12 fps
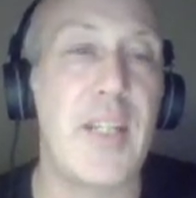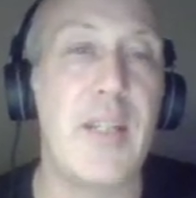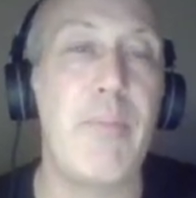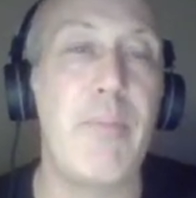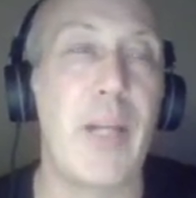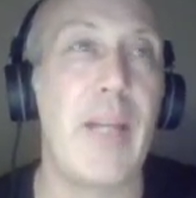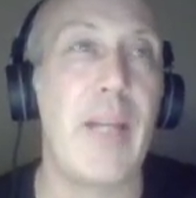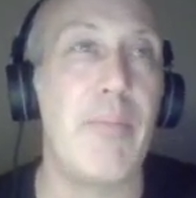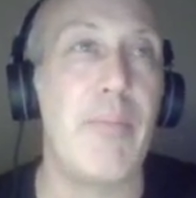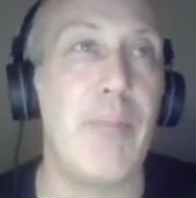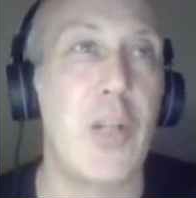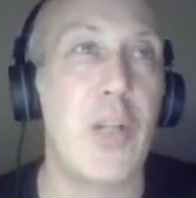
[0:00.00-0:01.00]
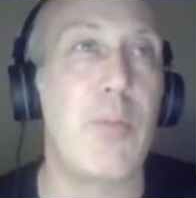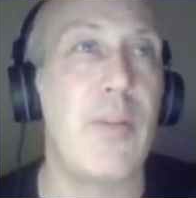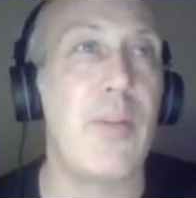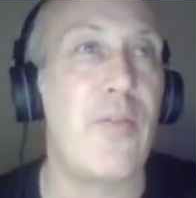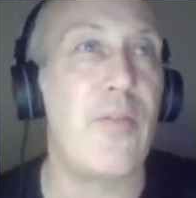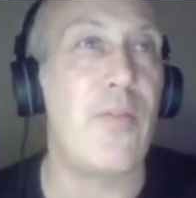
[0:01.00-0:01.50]
play much
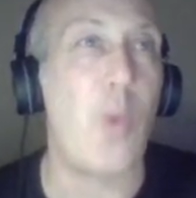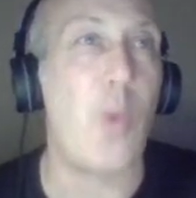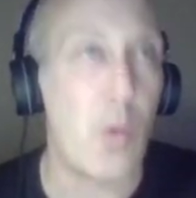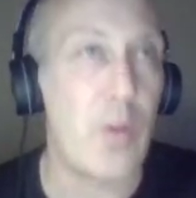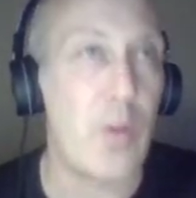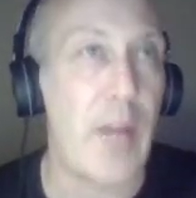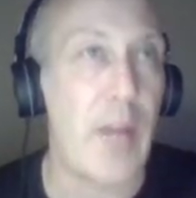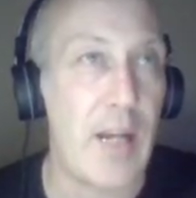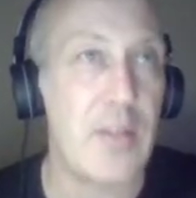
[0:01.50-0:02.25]
before that.